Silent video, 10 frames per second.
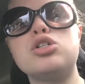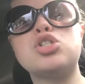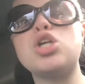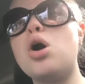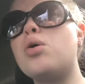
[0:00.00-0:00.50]

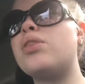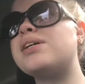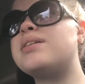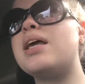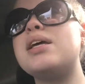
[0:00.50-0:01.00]
So
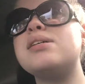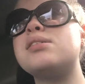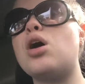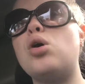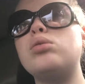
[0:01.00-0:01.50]
this
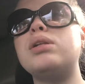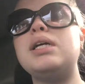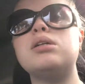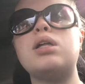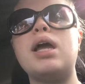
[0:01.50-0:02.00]
is only
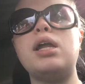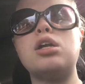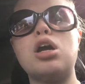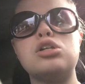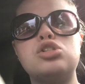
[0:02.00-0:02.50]
like
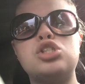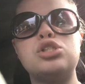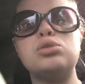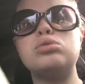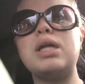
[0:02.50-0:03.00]
a
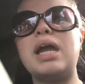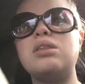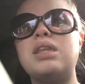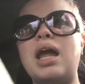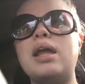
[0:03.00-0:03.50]

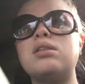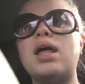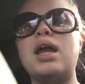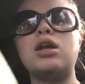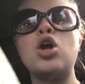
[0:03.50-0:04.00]
two-lane thing,
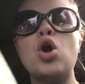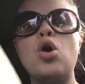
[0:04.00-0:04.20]
like